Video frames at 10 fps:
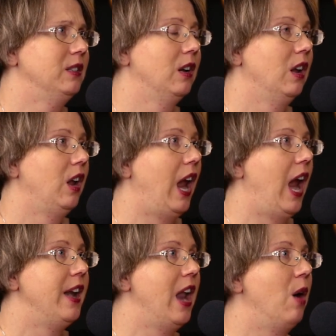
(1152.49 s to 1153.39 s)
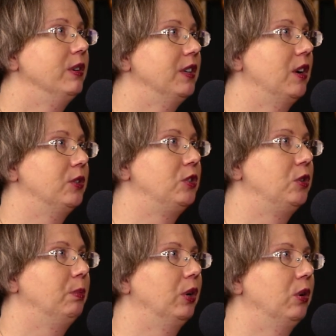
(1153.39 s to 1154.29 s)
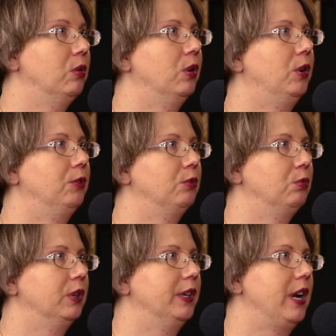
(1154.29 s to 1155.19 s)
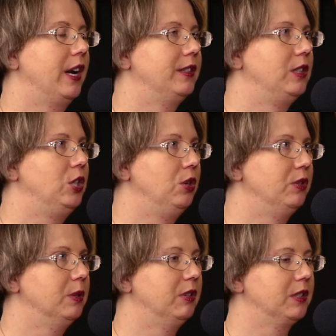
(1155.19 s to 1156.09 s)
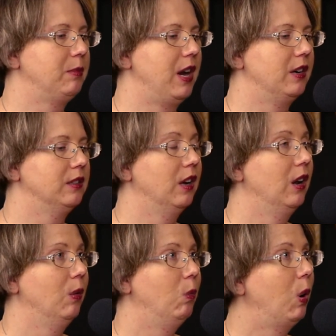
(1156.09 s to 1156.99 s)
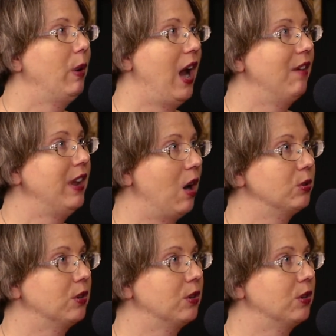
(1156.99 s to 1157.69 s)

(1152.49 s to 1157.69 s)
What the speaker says: And now it's like a super cool, really nice, usable space where we have the outdoor